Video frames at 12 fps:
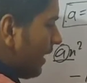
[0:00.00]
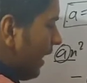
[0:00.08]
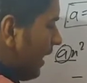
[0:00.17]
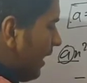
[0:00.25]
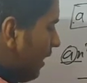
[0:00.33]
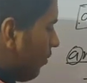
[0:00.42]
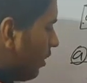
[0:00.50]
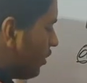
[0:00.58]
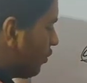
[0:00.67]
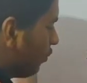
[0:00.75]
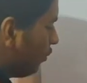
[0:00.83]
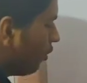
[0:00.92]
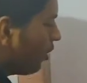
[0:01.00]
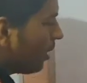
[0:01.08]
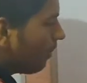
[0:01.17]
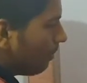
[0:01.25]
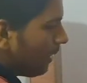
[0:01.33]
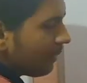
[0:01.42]
equals to
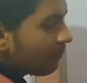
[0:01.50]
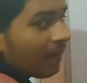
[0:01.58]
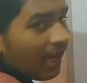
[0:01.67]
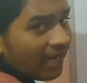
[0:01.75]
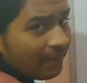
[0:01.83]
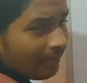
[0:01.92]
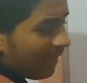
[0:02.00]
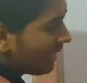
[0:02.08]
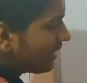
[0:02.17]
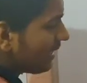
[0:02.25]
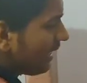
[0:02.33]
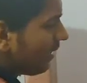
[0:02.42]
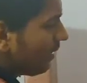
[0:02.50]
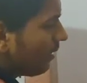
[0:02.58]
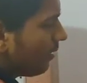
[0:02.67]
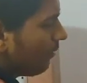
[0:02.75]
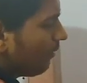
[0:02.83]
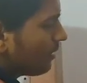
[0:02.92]
b by minus a,
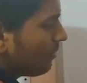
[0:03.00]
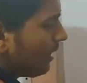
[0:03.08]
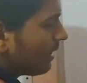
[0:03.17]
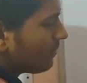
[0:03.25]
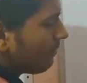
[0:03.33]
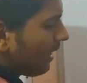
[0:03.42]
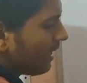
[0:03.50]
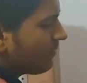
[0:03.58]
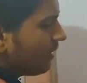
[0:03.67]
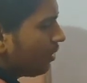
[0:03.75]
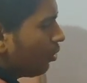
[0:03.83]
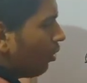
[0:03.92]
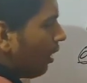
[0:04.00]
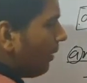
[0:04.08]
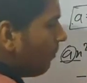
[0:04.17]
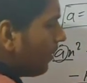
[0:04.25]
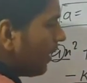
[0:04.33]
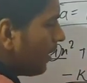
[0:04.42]
which means minus will go
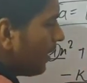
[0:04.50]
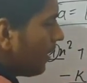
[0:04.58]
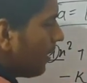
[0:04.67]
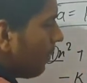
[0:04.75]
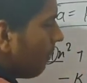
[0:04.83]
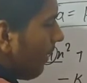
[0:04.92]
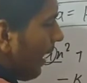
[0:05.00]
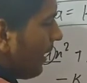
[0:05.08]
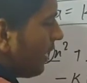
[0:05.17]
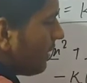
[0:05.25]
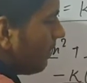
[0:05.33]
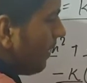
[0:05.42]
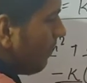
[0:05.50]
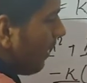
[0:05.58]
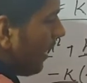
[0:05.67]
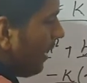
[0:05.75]
up, minus b by